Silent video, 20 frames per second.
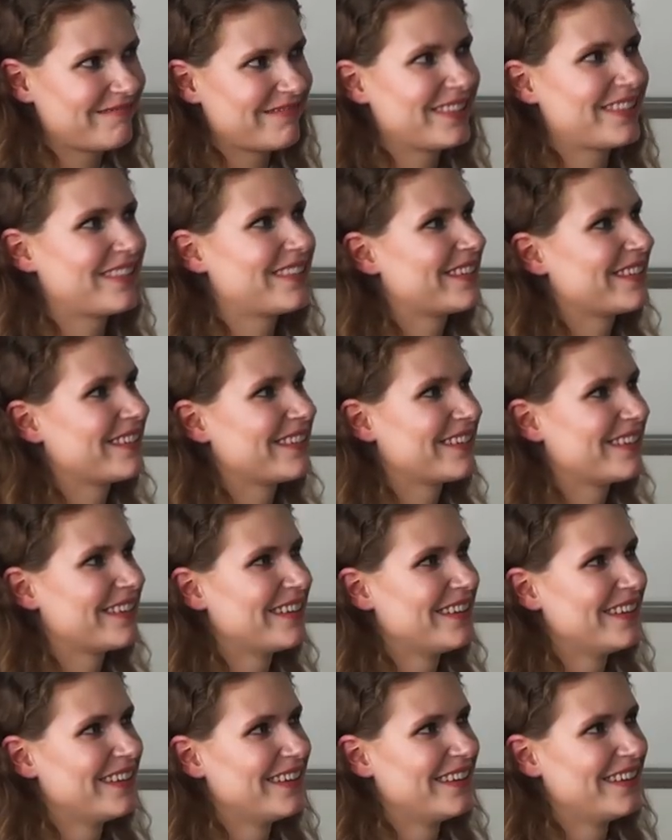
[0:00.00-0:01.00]

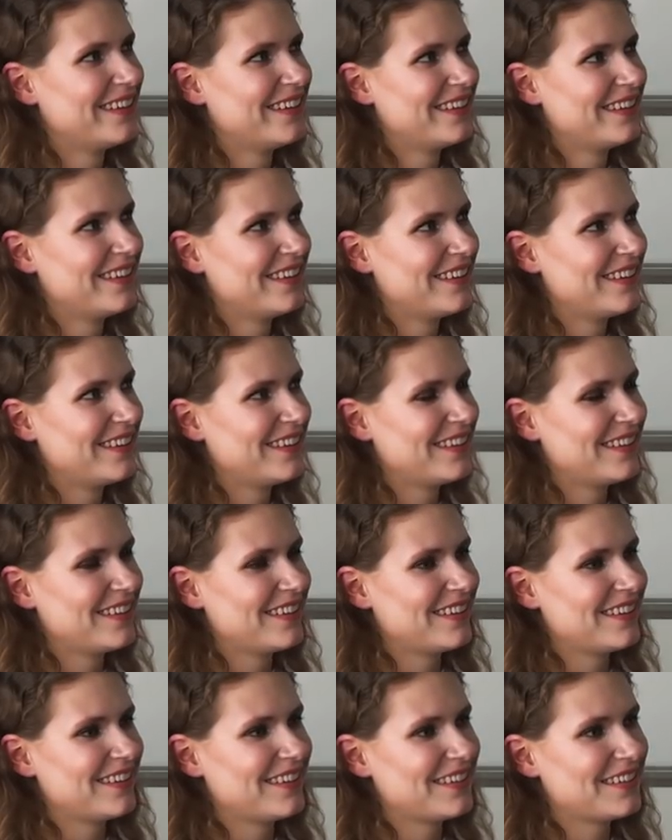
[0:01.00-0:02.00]

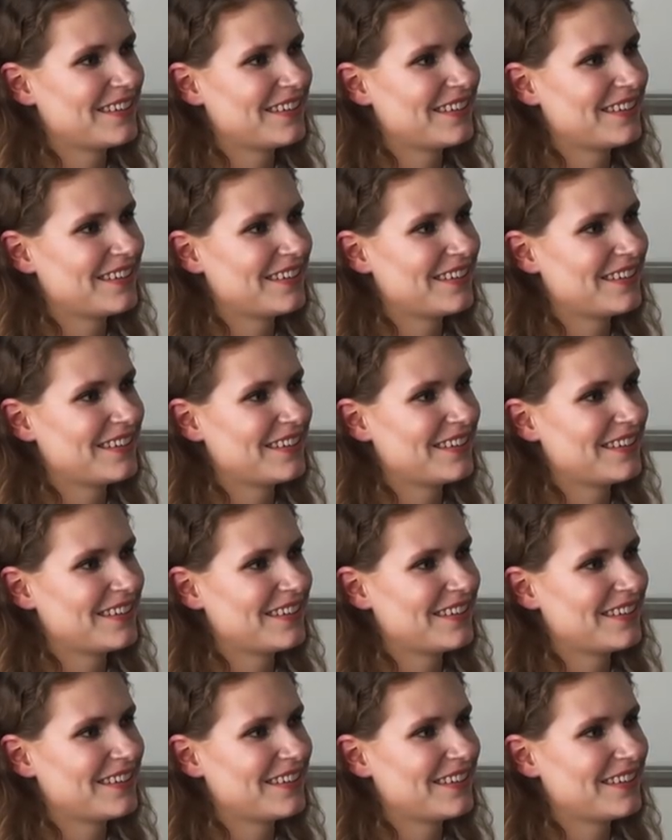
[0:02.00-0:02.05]
[no speech]